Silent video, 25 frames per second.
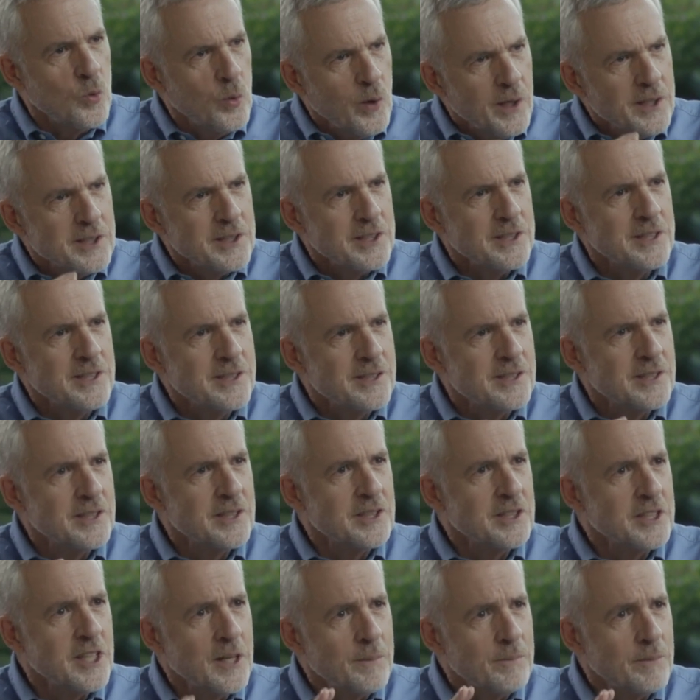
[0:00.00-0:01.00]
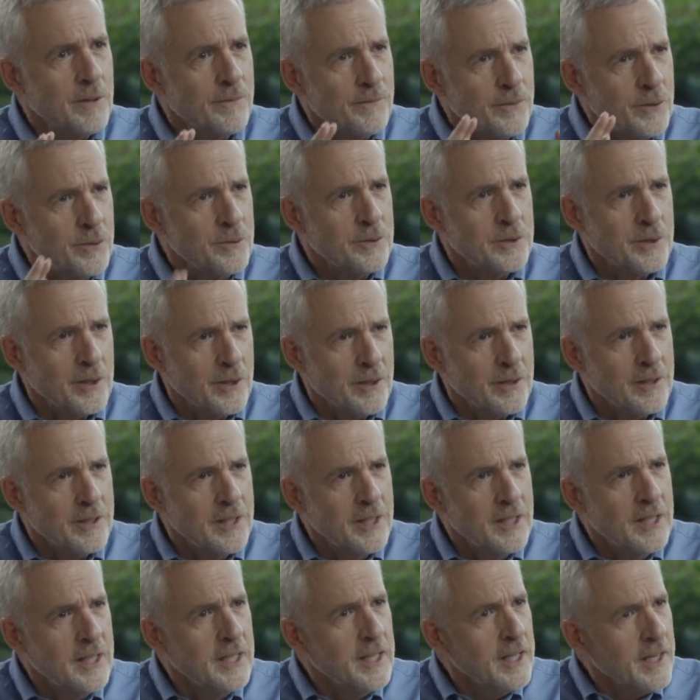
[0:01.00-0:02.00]
questions to shape the future.
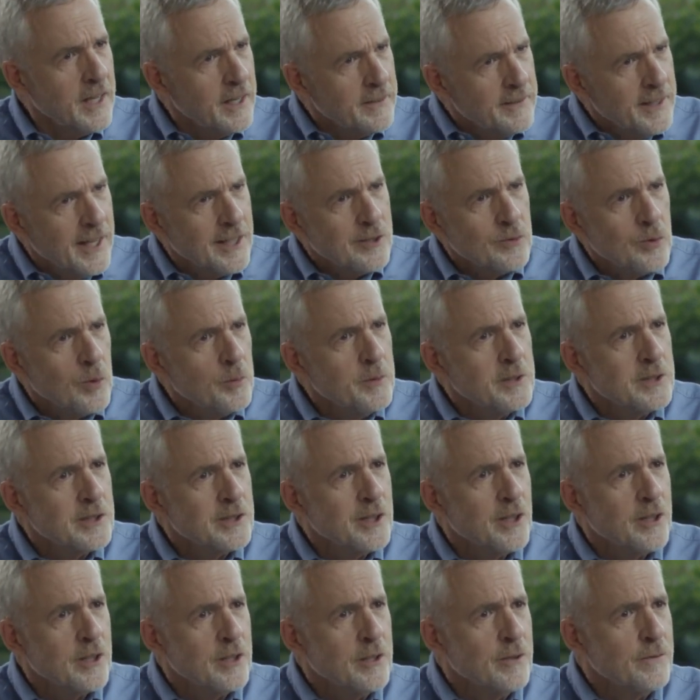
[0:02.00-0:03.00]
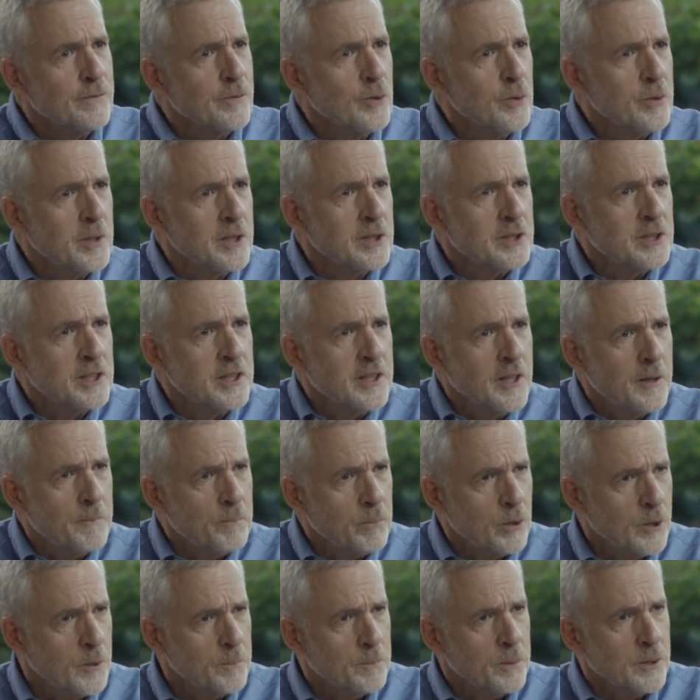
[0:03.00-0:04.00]
And that's where we started to focus in on
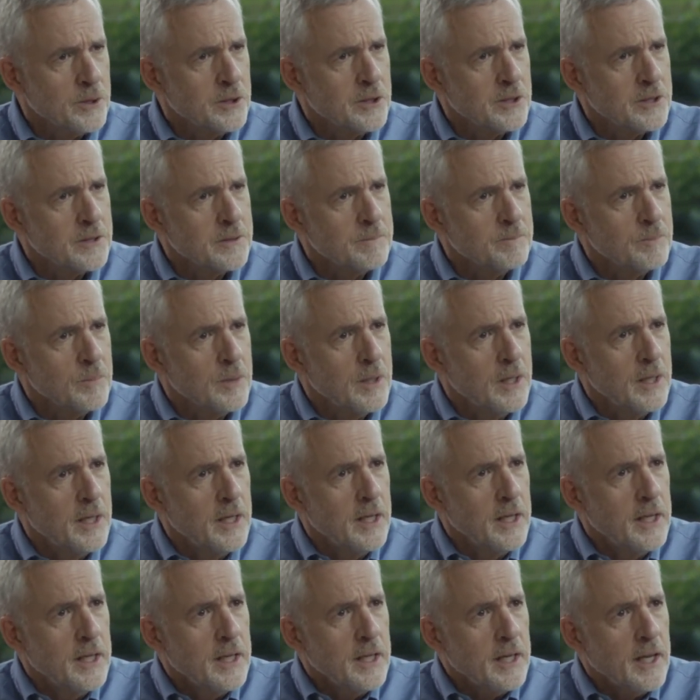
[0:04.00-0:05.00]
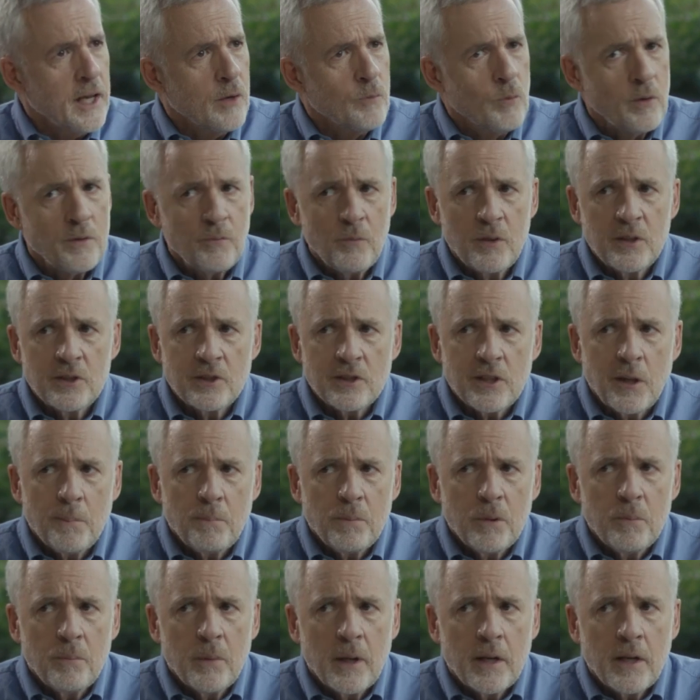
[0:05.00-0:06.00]
purpose. And we
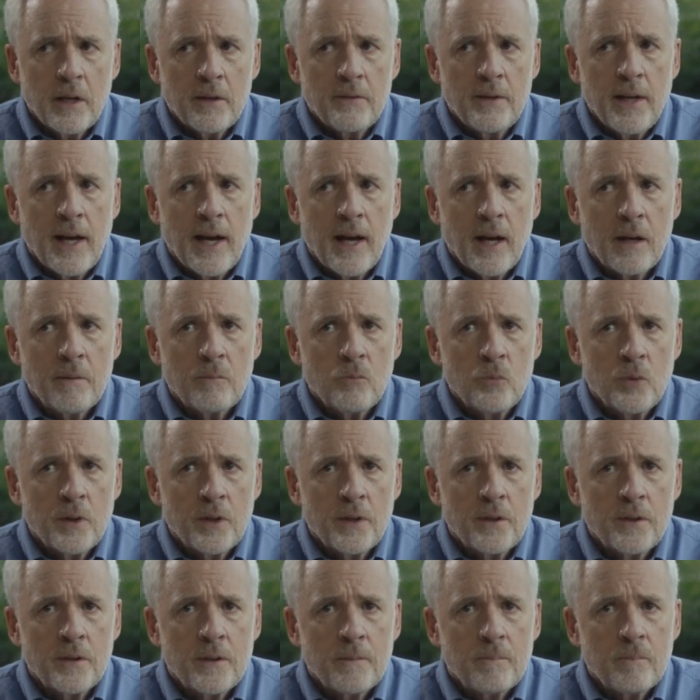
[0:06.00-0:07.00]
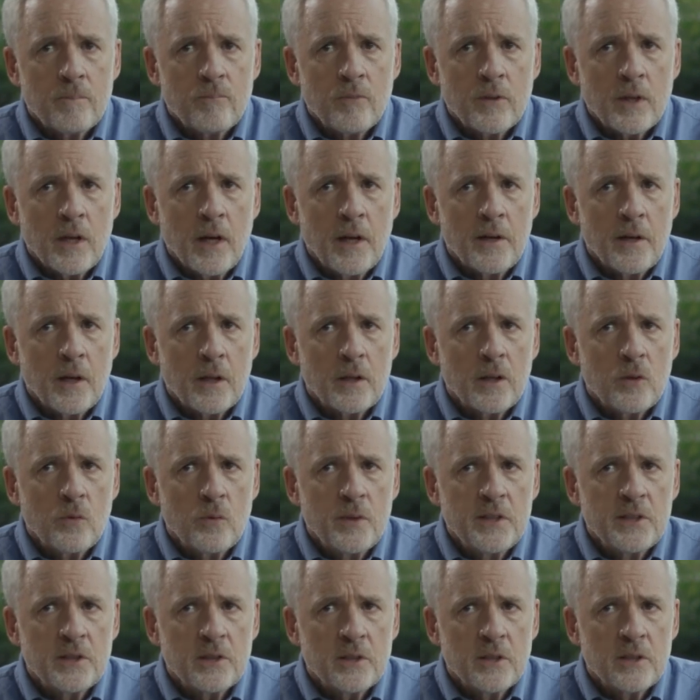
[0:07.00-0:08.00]
supplemented that with another
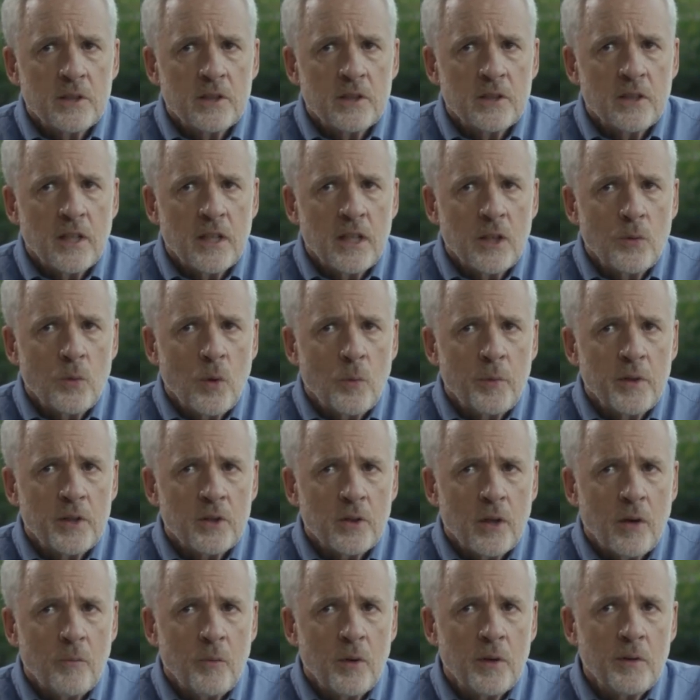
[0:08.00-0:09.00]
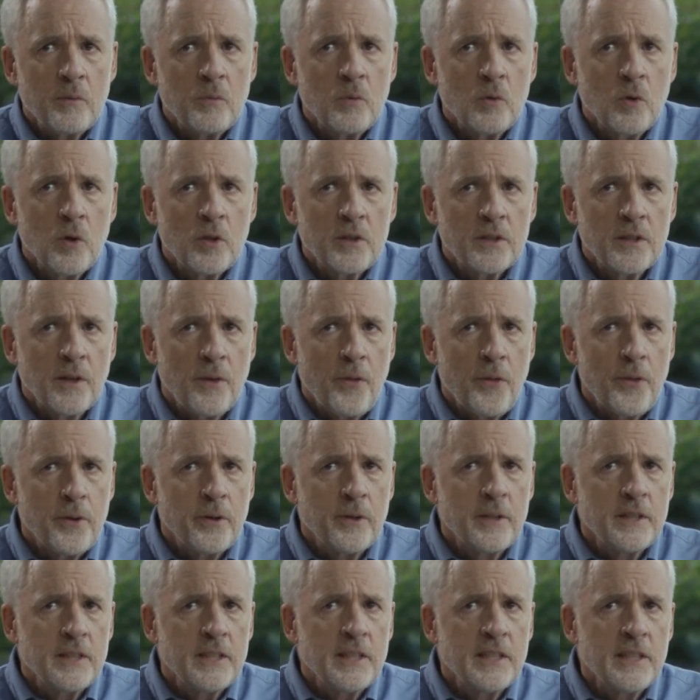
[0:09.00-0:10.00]
research study where we looked at
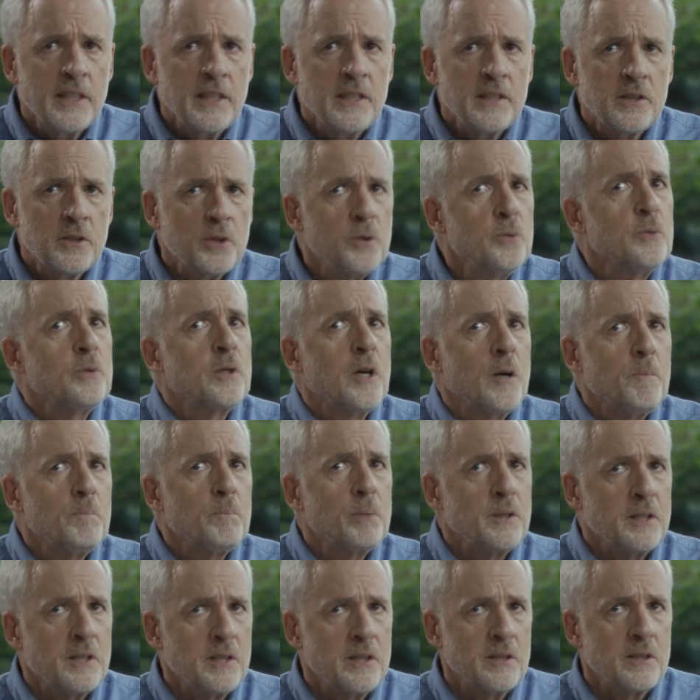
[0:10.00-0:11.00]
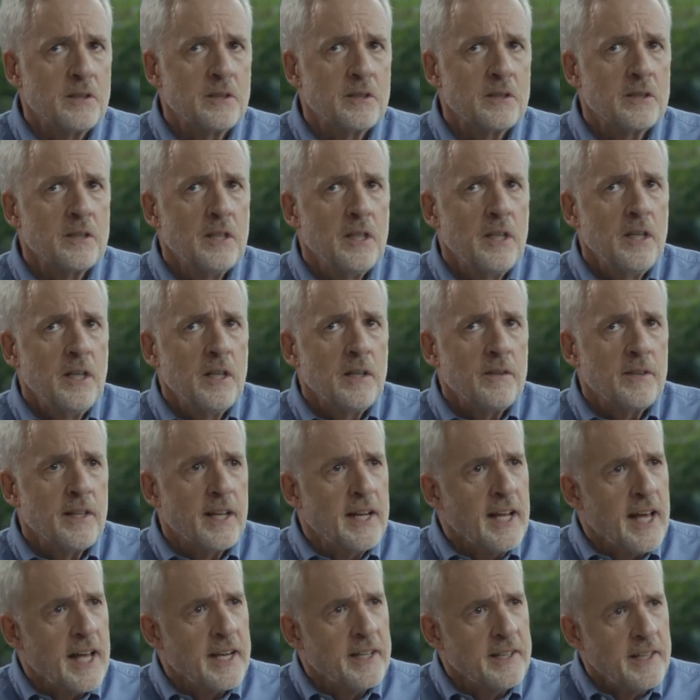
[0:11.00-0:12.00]
32 companies
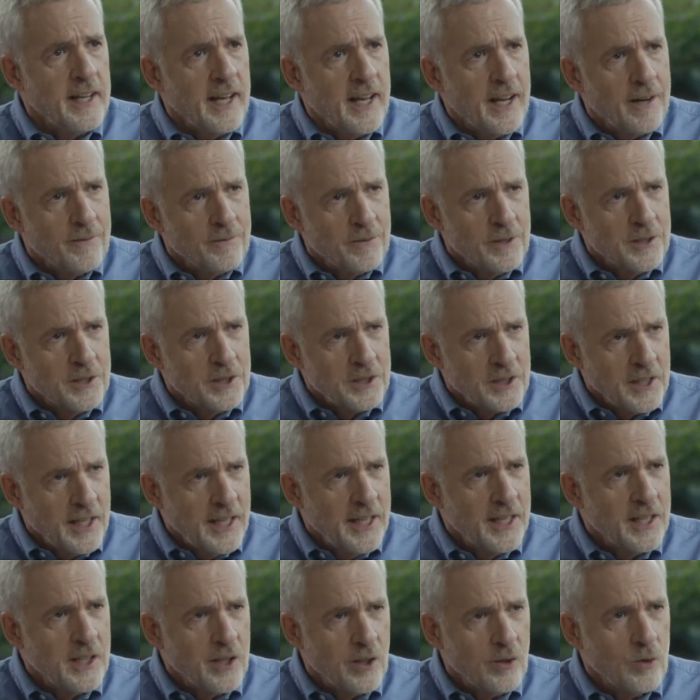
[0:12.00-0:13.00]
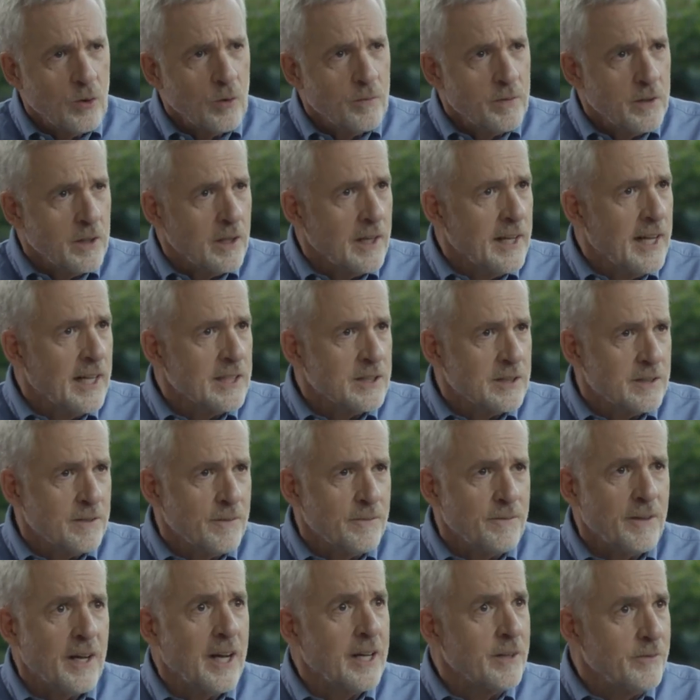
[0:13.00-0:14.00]
that had an average CAGR over the last
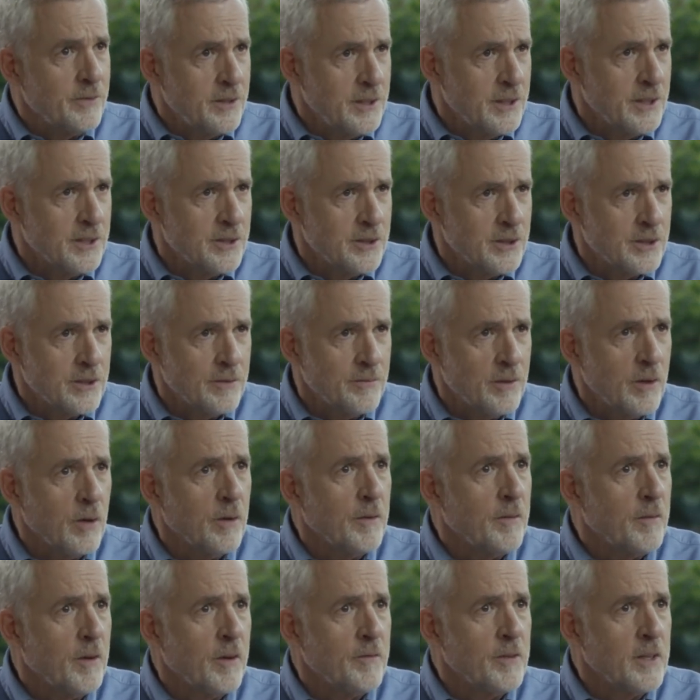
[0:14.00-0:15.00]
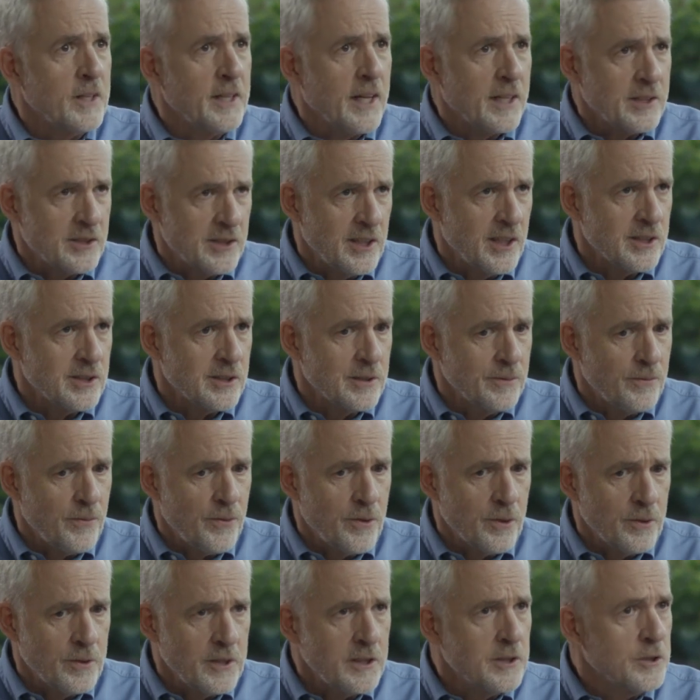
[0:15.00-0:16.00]
5 years of in excess of
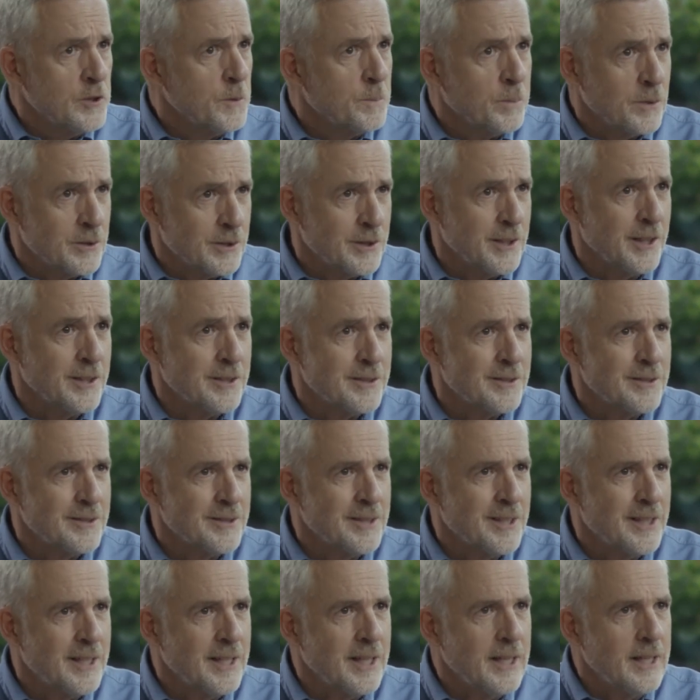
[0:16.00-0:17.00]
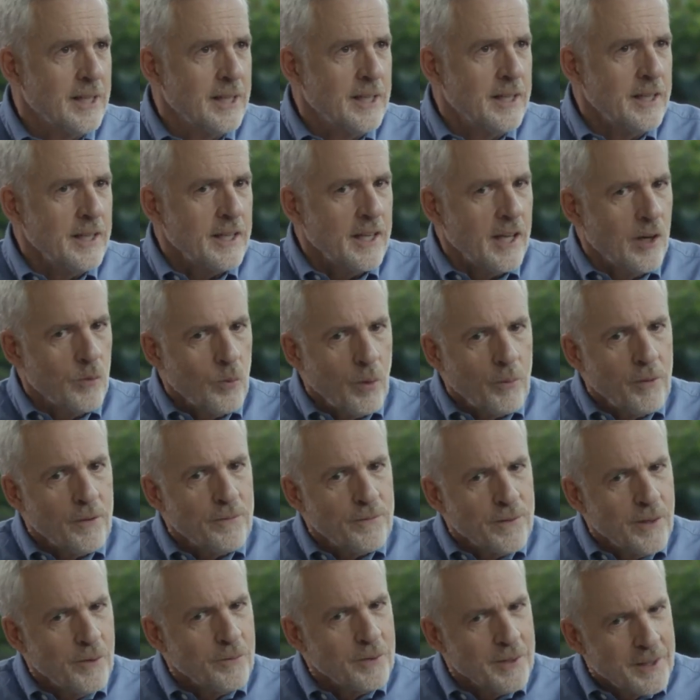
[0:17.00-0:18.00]
32%. And what we
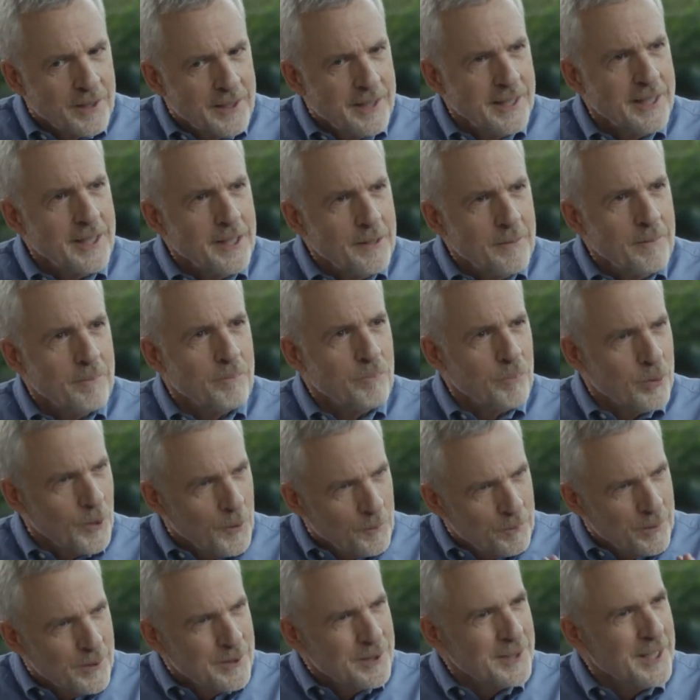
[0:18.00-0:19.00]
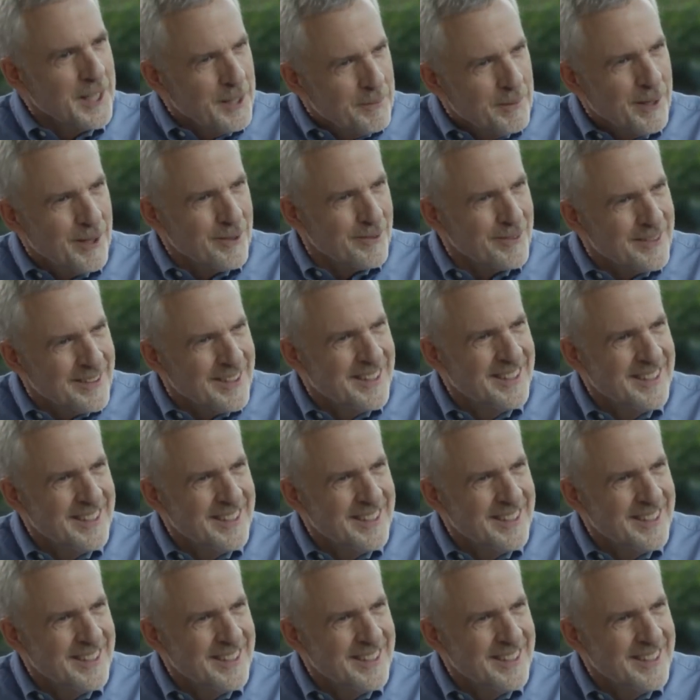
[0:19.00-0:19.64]
found again, purpose came out.